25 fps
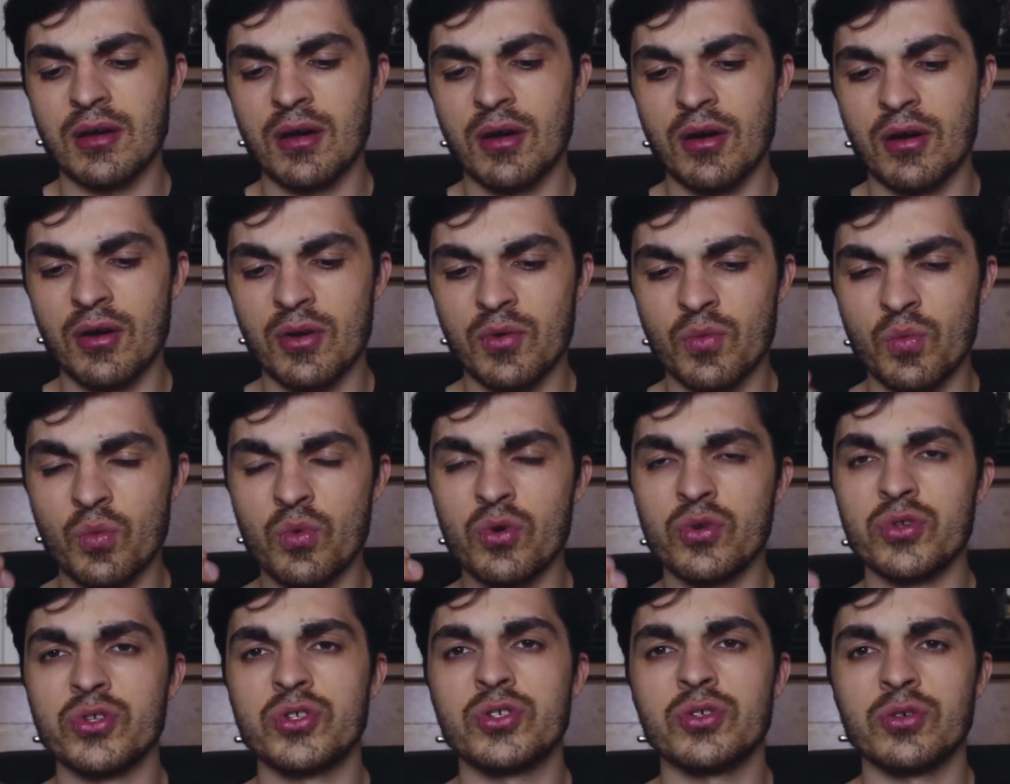on
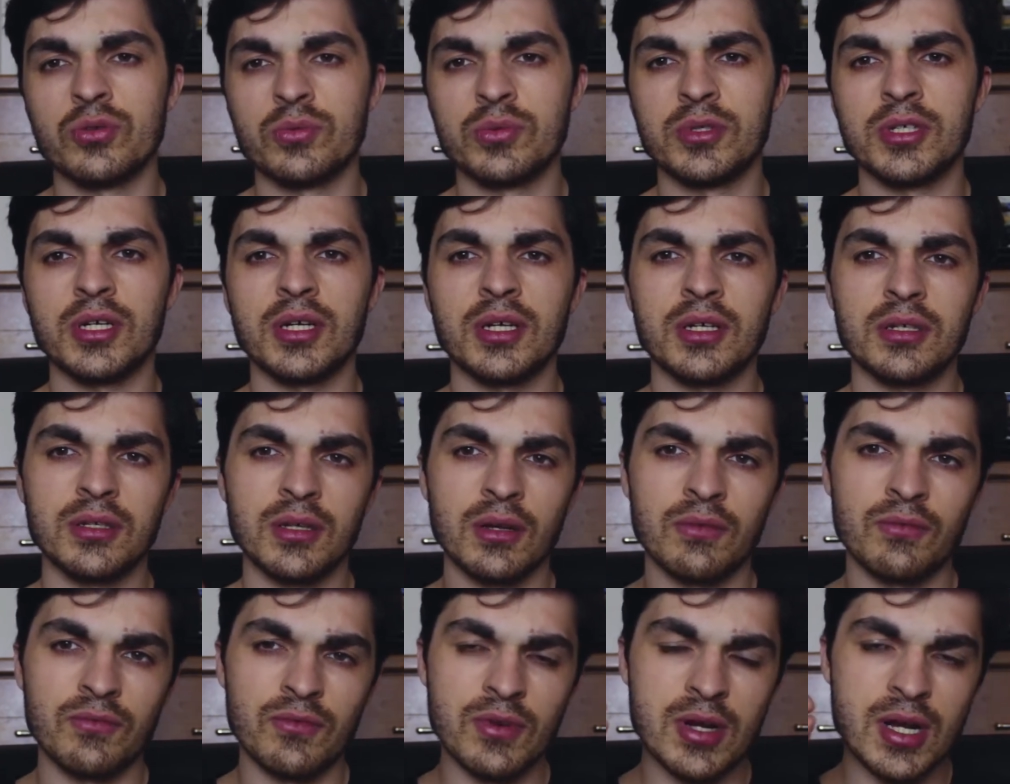one subject
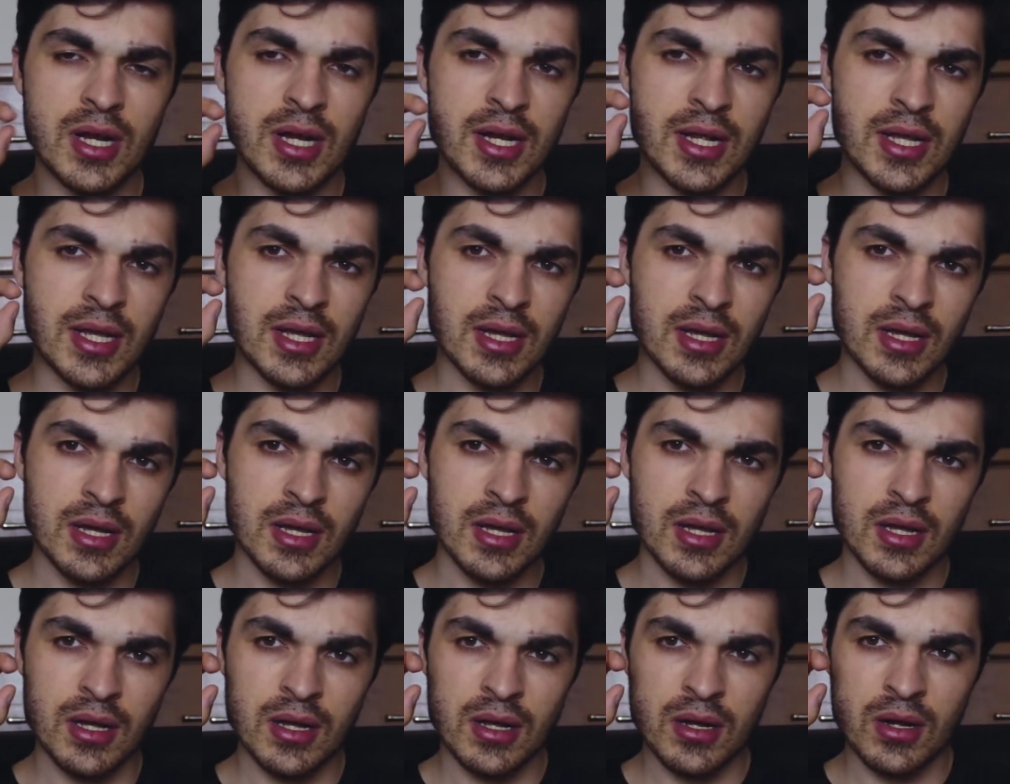and really
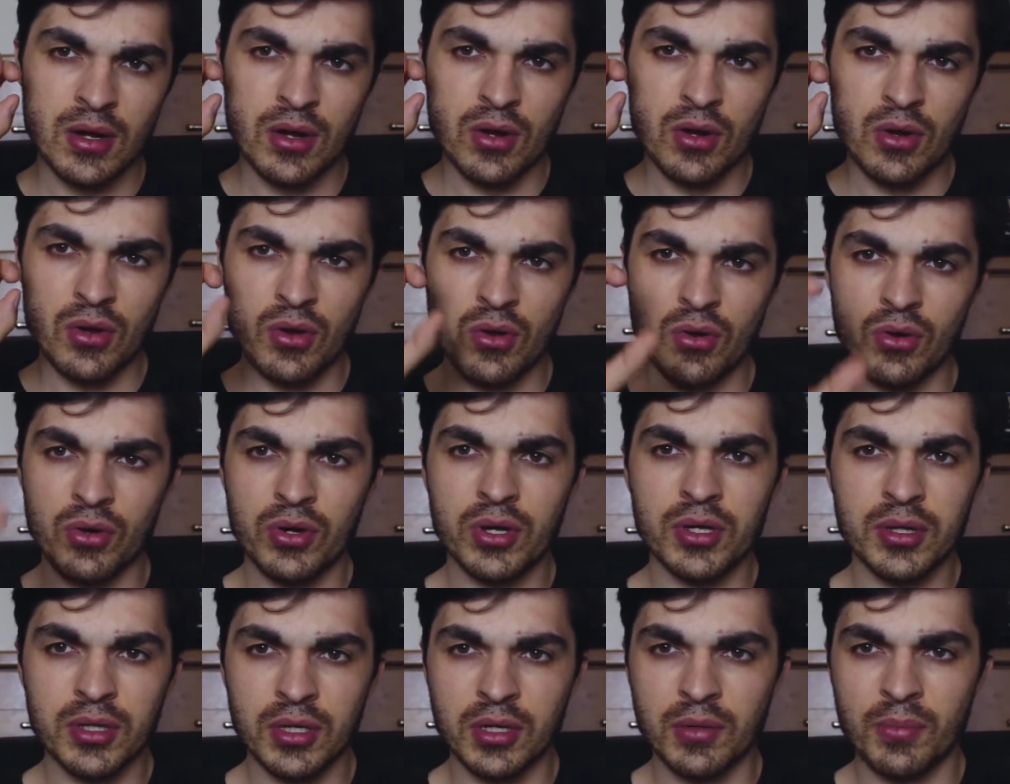
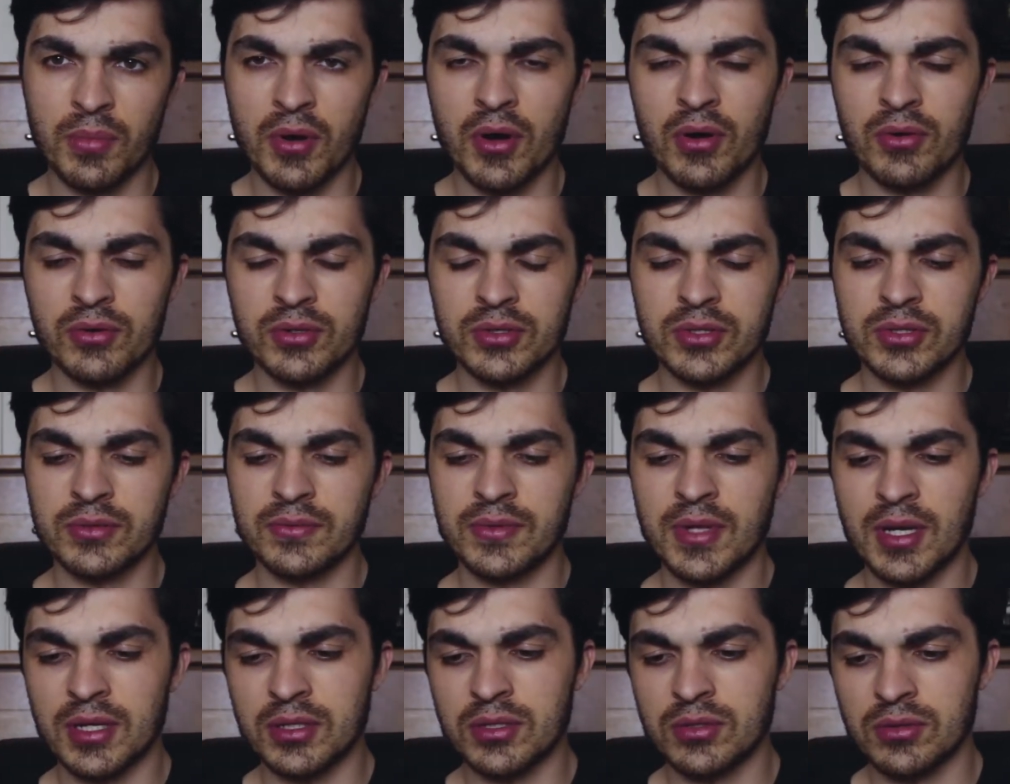look at the components of
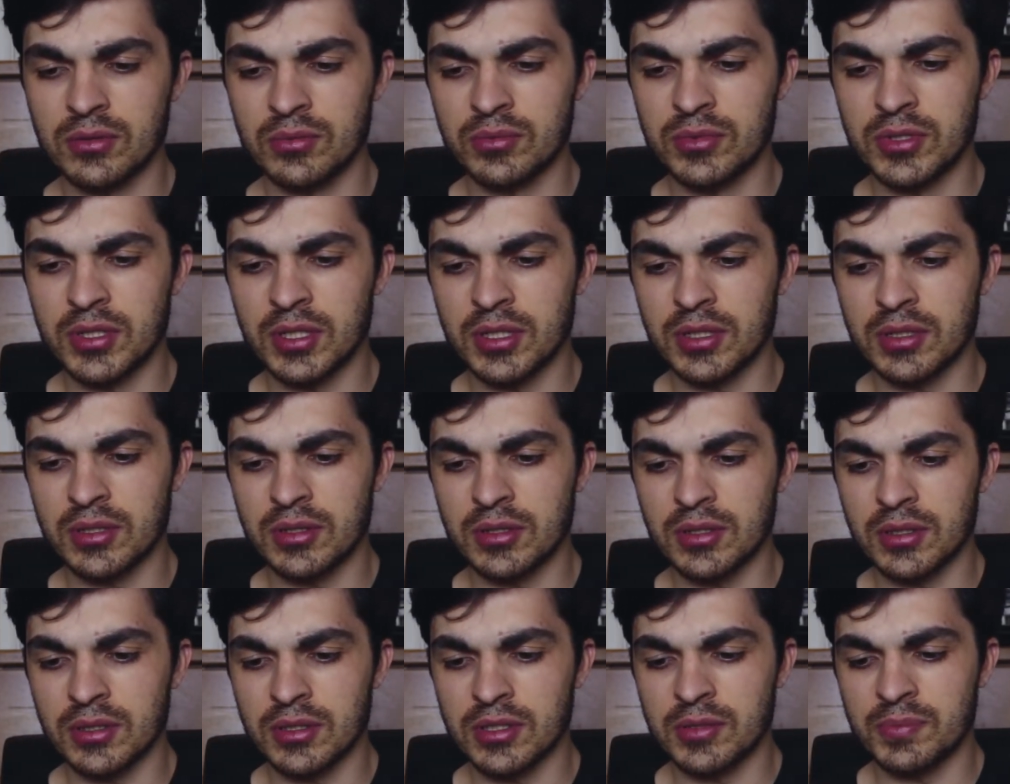that subject
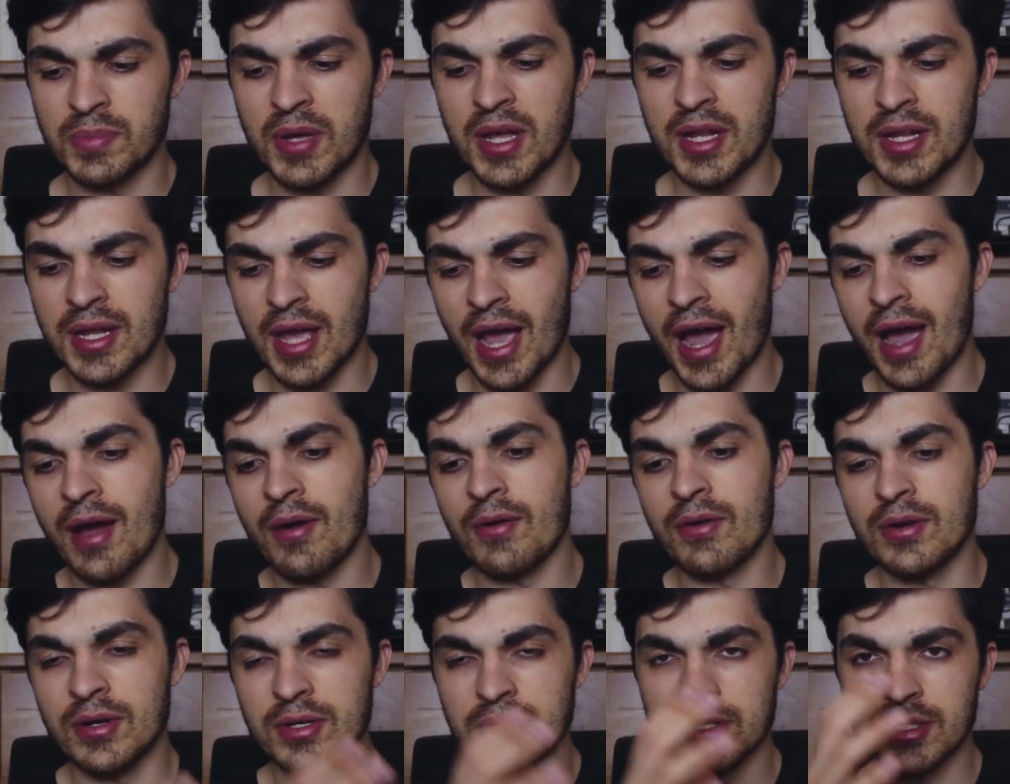and spend
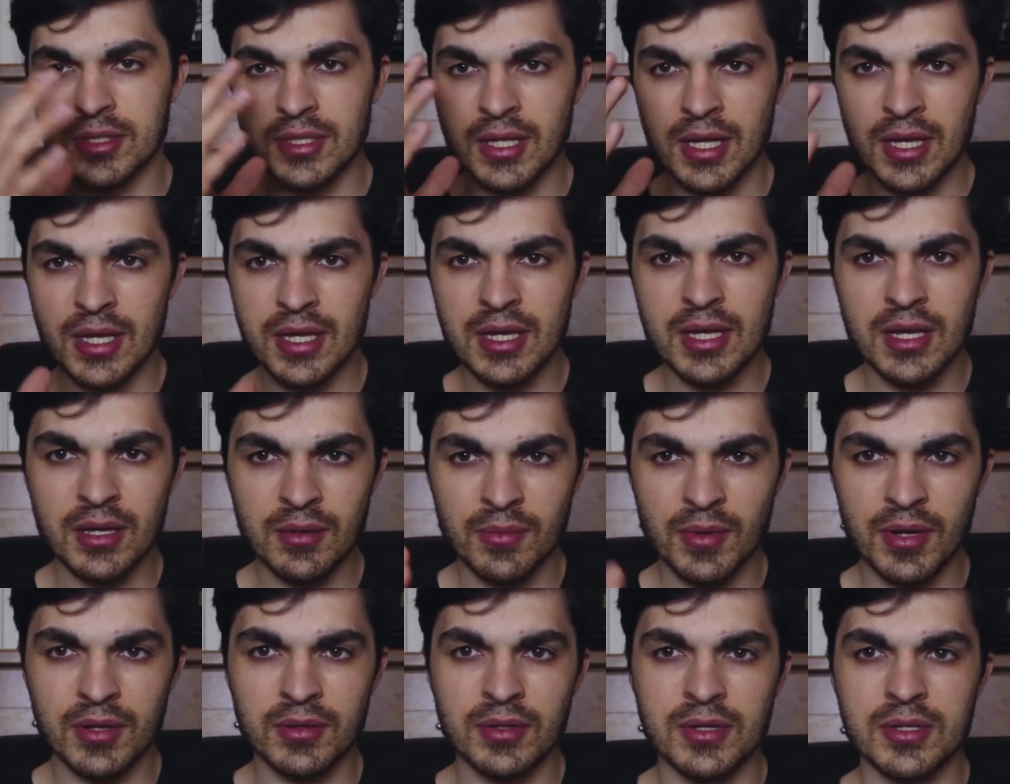hours thinking
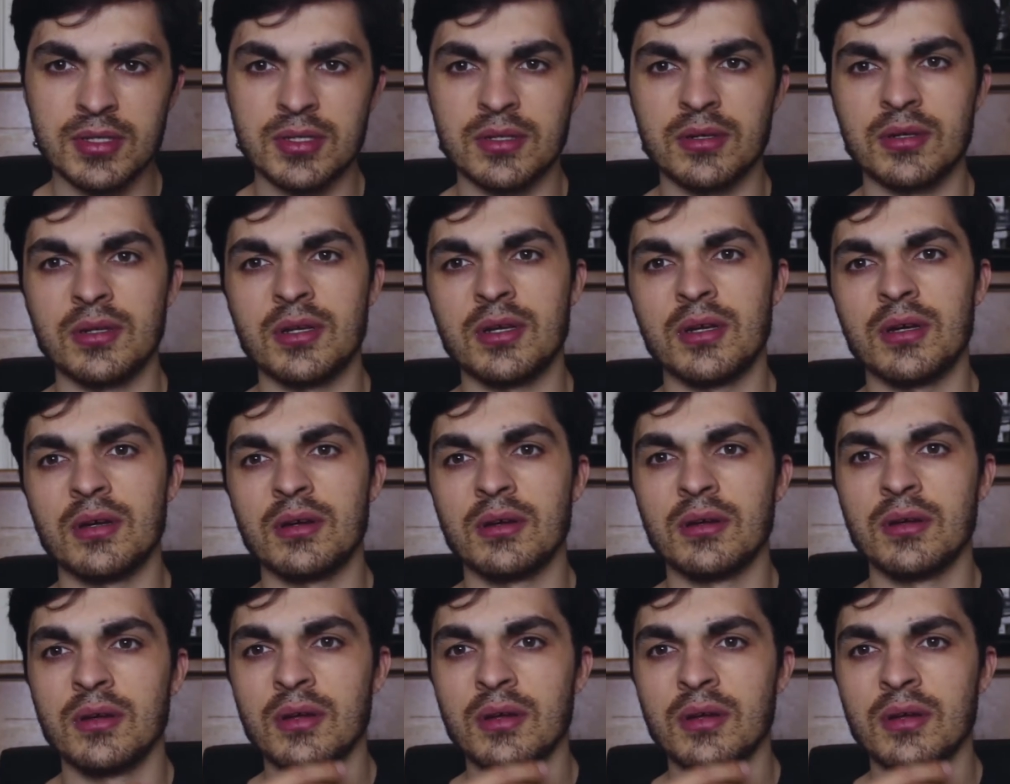about this idea.